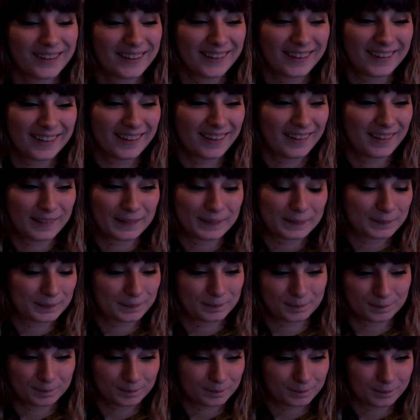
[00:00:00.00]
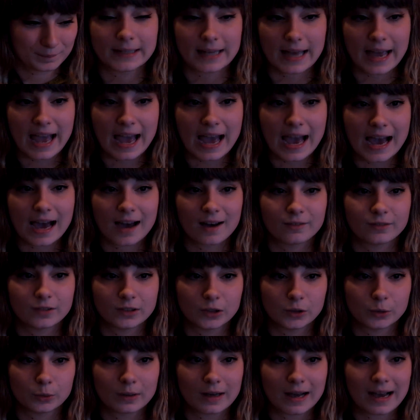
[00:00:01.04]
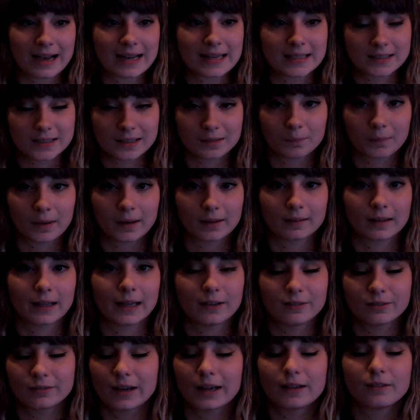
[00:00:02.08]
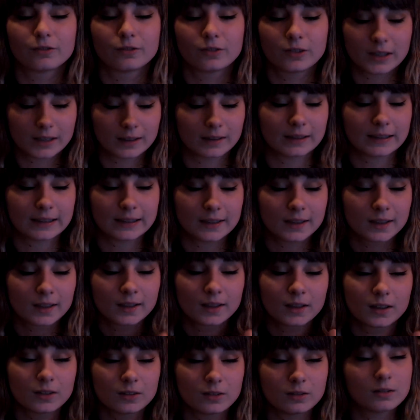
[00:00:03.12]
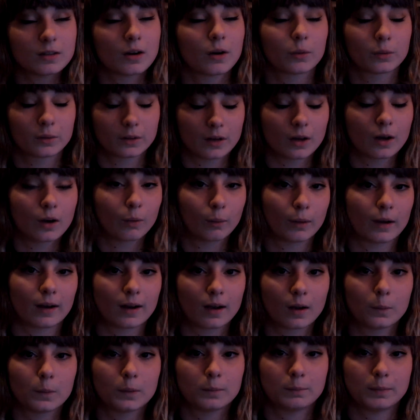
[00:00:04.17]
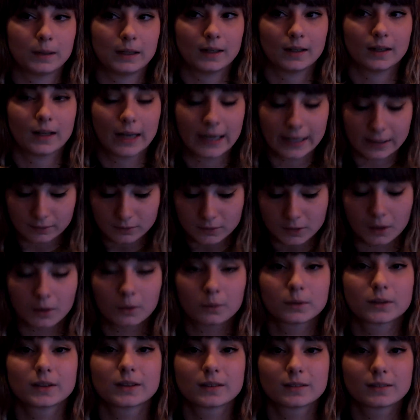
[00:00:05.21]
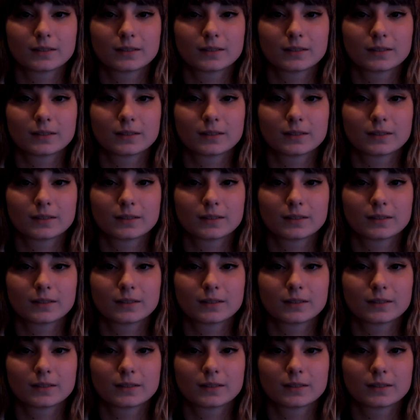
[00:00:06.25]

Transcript: And to have you guys in my life, I really don't know where I would be. I don't.